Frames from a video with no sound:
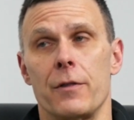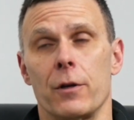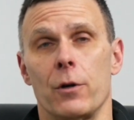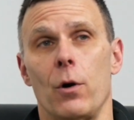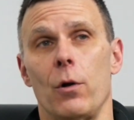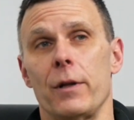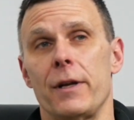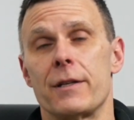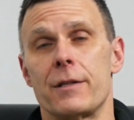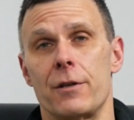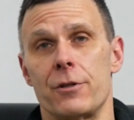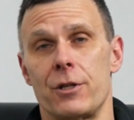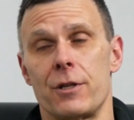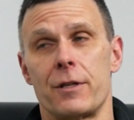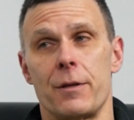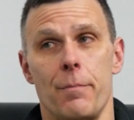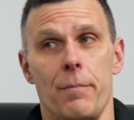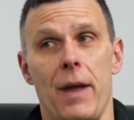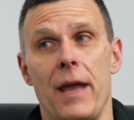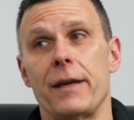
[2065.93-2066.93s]
The goal isn't
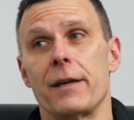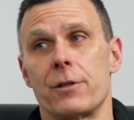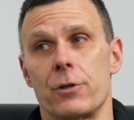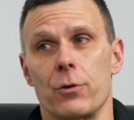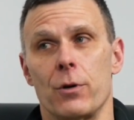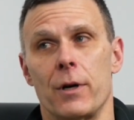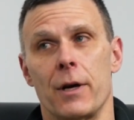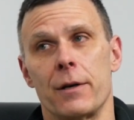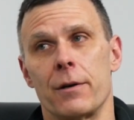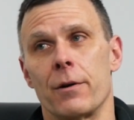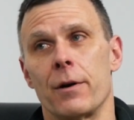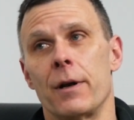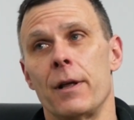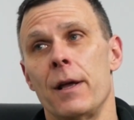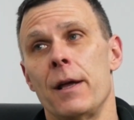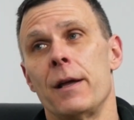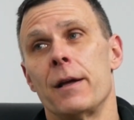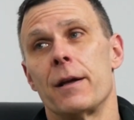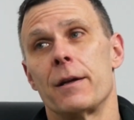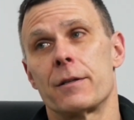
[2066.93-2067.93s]
just to make it to 100,
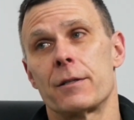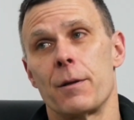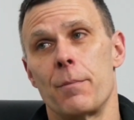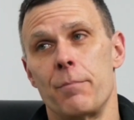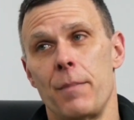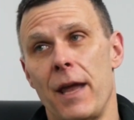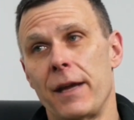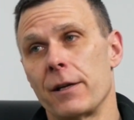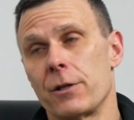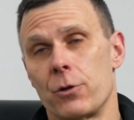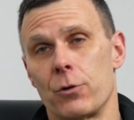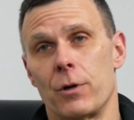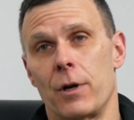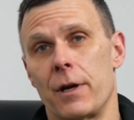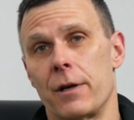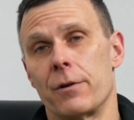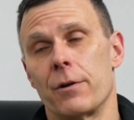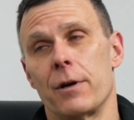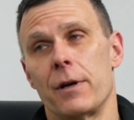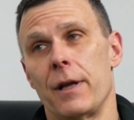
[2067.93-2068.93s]
it's to make it to
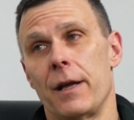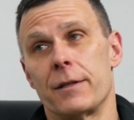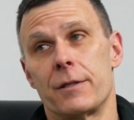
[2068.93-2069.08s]
100